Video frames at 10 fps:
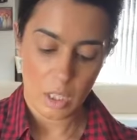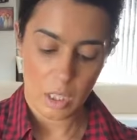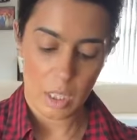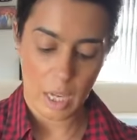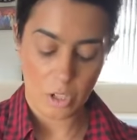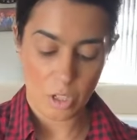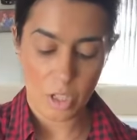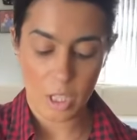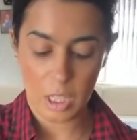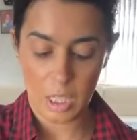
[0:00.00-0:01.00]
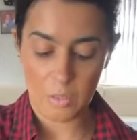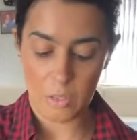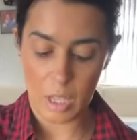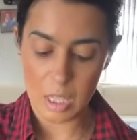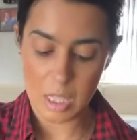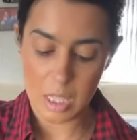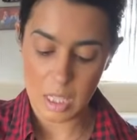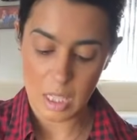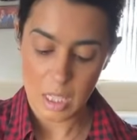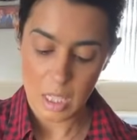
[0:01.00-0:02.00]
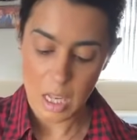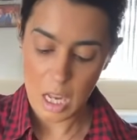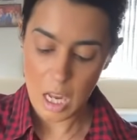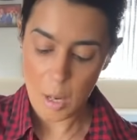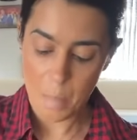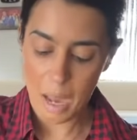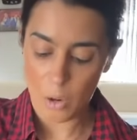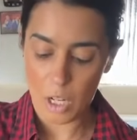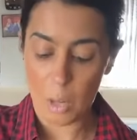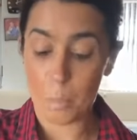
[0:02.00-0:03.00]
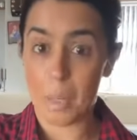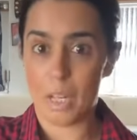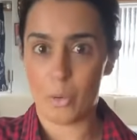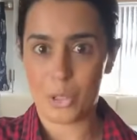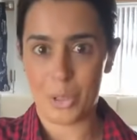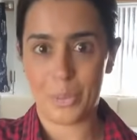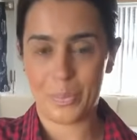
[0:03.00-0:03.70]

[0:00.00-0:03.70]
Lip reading: Okay, just going to give this about a minute or so.